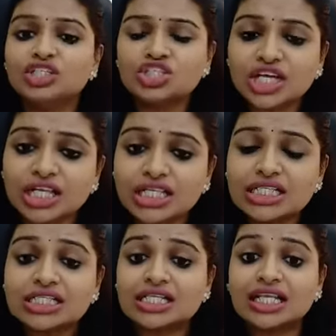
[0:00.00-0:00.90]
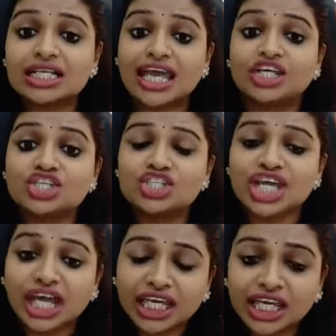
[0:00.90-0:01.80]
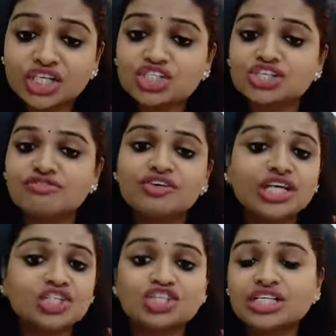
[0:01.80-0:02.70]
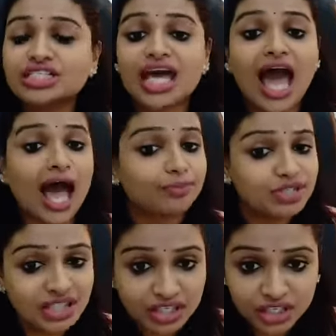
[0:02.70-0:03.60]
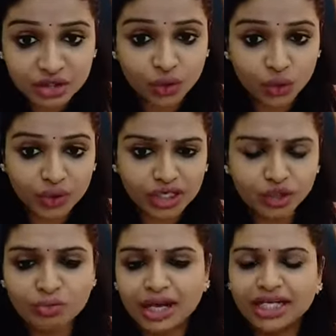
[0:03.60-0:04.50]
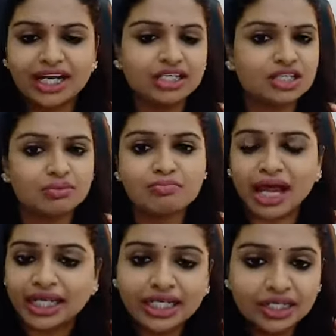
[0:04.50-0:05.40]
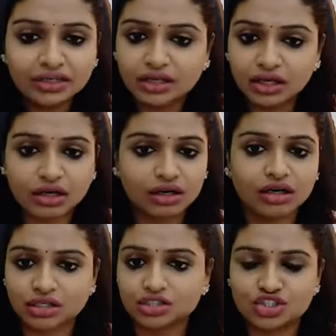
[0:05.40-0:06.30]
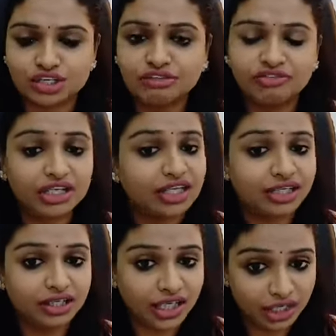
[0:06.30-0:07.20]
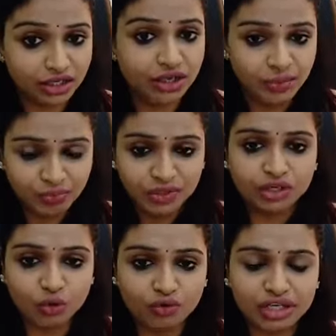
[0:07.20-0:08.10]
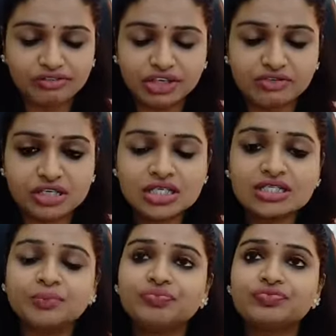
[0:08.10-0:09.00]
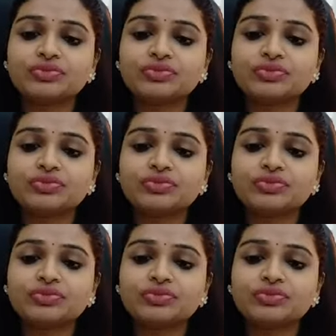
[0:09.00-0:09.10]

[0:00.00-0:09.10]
Chills, like shaking, shivering chills are absent in COVID. You might get mild chill feeling in COVID fevers.